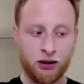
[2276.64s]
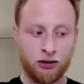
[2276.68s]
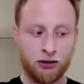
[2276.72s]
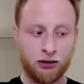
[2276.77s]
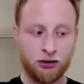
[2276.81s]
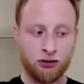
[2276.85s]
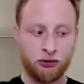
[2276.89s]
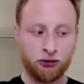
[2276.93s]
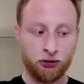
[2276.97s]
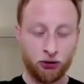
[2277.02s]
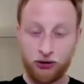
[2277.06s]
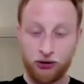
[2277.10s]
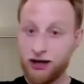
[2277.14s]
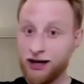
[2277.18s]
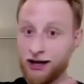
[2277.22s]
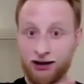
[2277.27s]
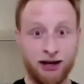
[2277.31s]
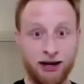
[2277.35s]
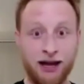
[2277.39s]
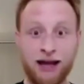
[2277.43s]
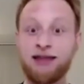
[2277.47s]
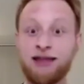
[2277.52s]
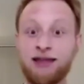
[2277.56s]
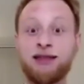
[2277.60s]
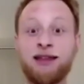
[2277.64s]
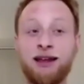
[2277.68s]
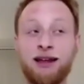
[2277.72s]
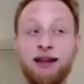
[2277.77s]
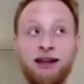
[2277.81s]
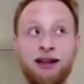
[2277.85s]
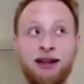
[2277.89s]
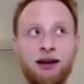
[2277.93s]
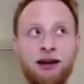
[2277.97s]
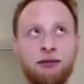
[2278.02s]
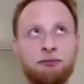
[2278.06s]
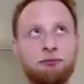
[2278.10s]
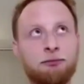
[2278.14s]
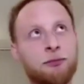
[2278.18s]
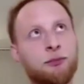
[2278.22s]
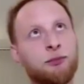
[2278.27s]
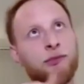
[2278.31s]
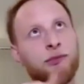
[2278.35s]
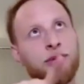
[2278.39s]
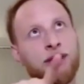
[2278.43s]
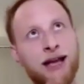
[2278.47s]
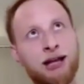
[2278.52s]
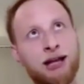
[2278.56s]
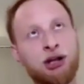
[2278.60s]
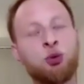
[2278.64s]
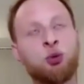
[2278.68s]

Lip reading: So yeah, and then